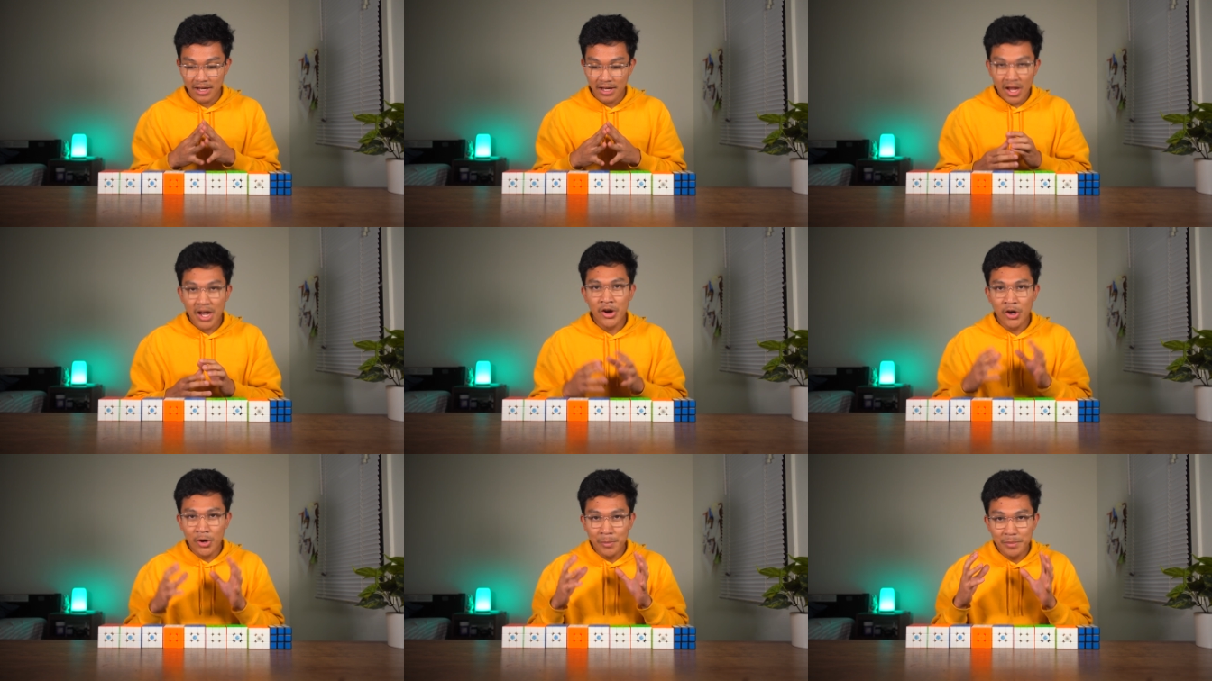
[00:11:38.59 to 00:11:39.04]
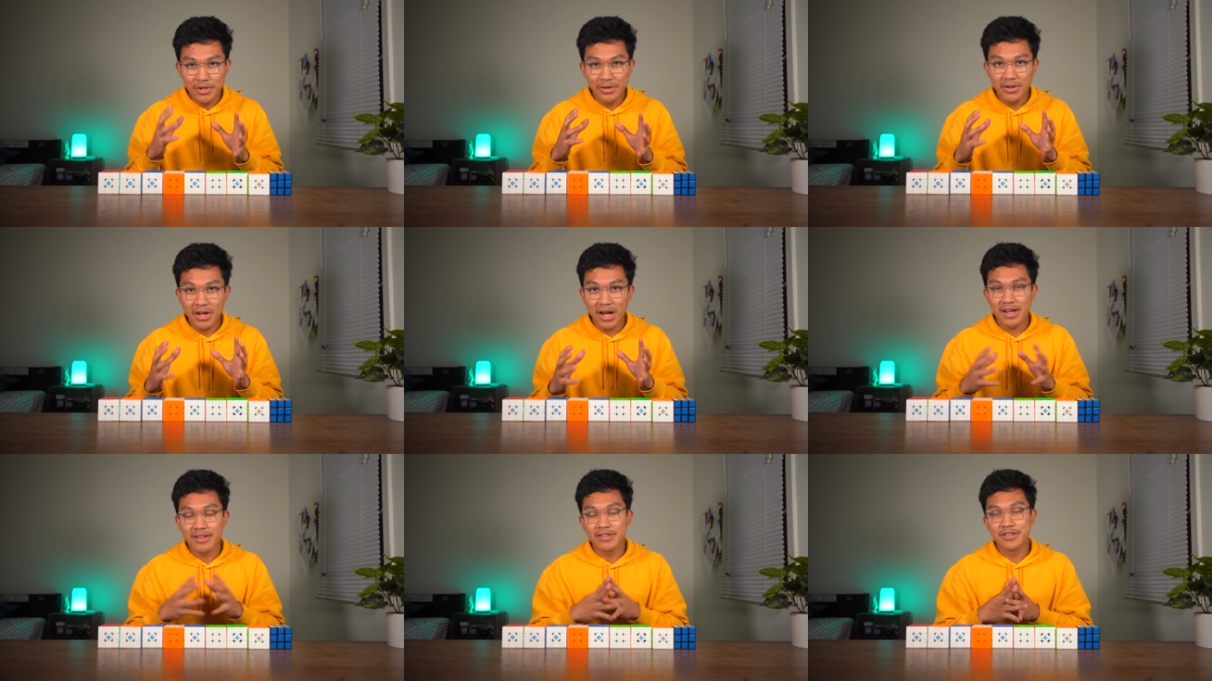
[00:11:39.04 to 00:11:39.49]
I hope you
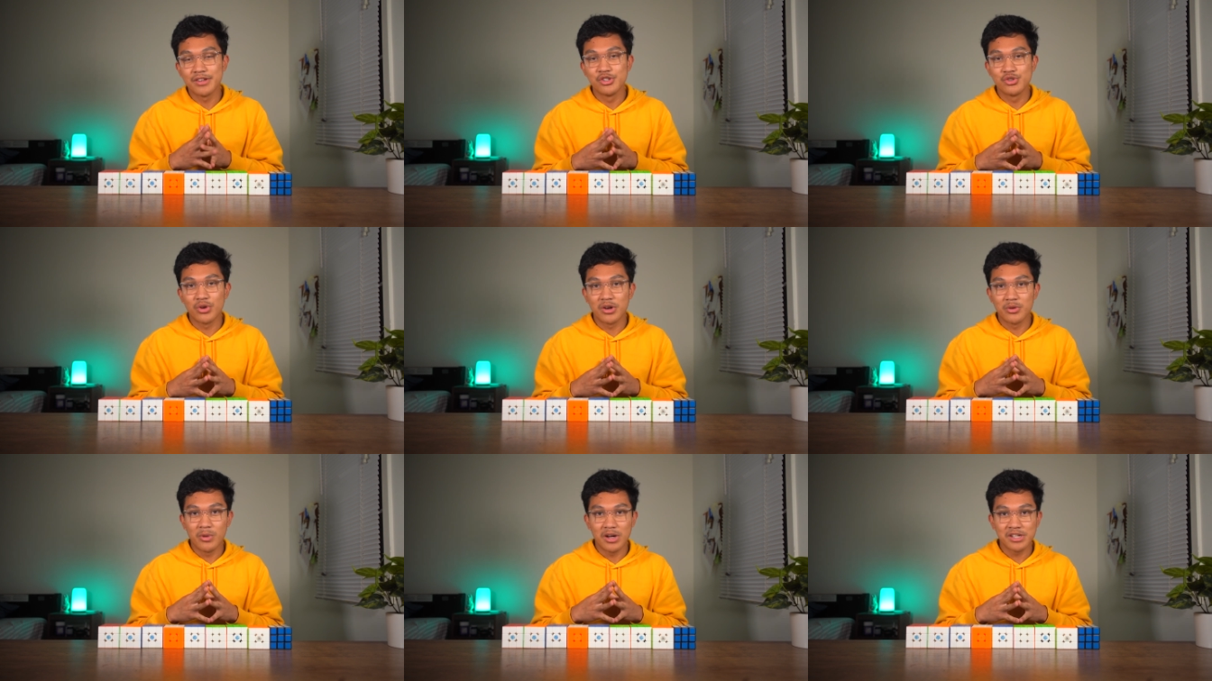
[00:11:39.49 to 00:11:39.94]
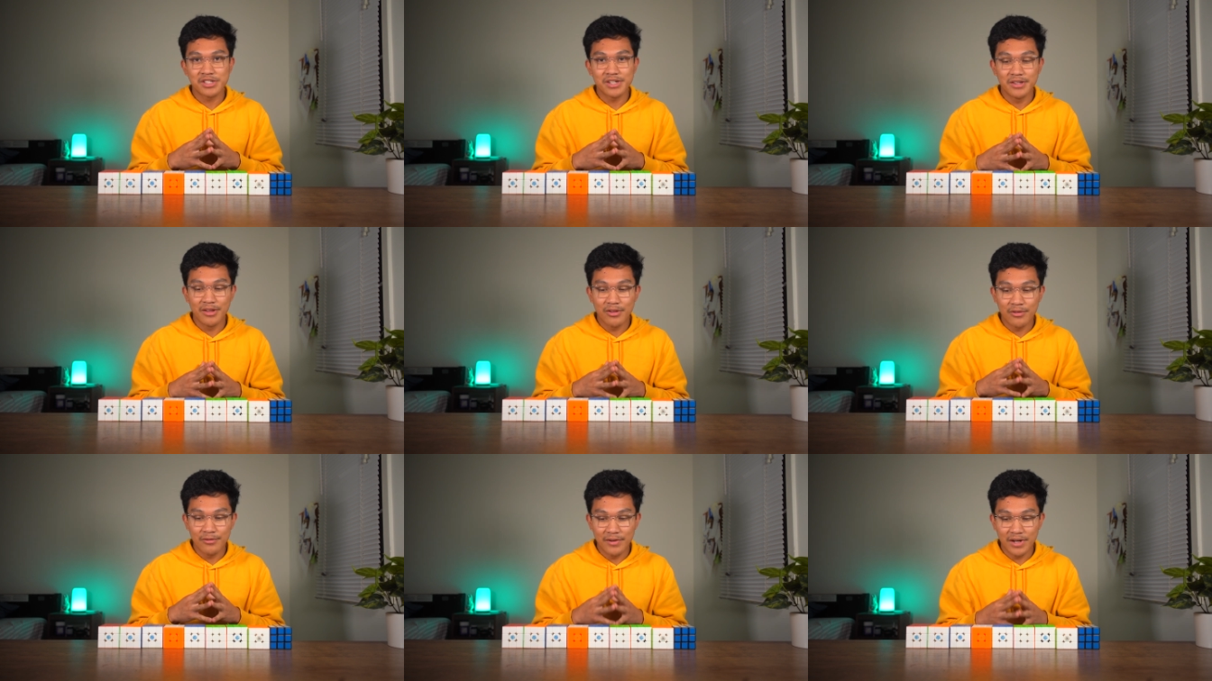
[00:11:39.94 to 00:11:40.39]
guys enjoyed
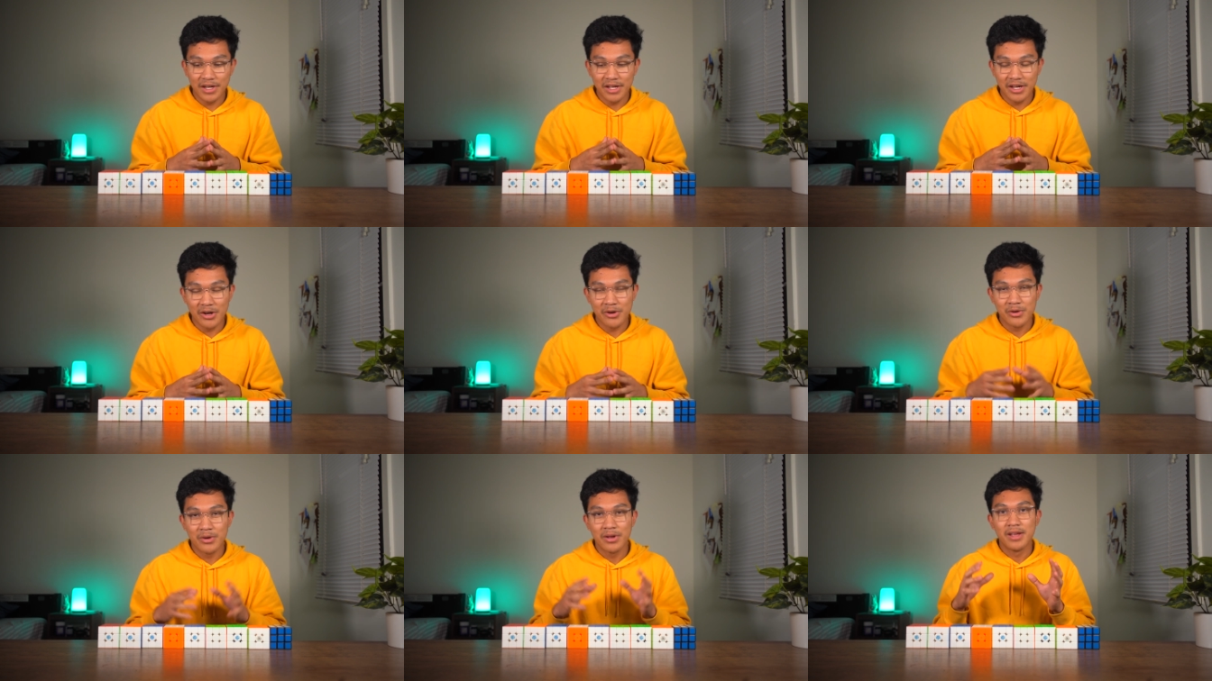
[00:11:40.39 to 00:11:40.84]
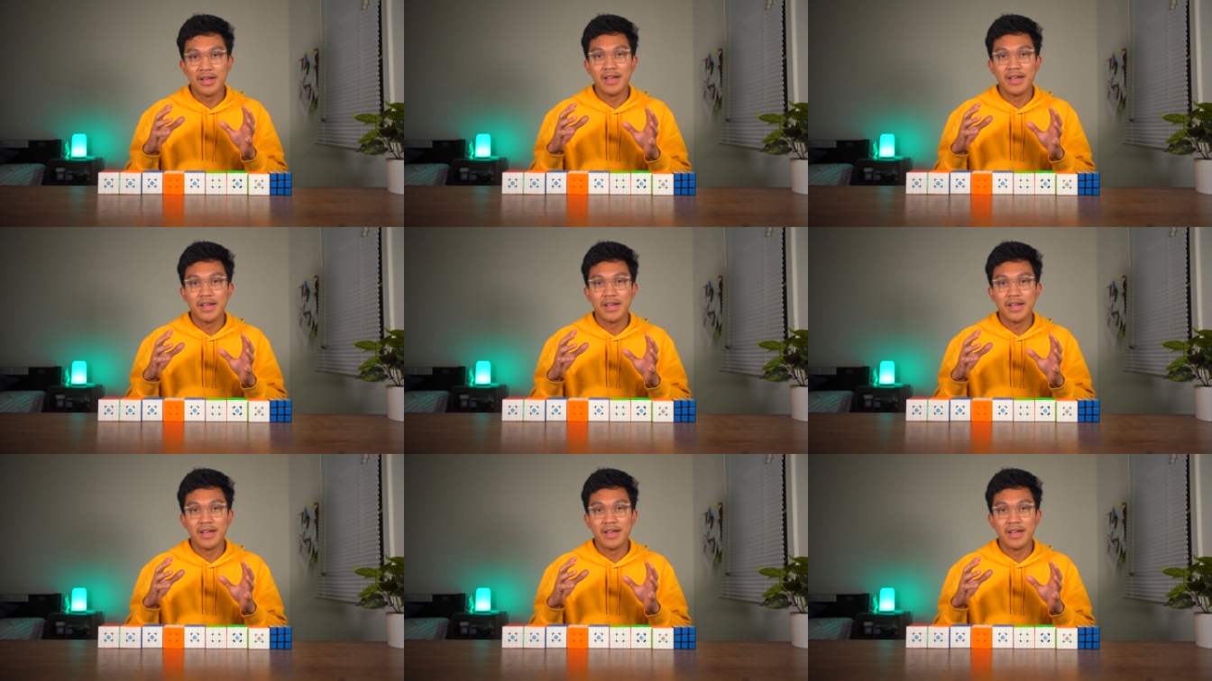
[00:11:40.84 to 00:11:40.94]
watching this video.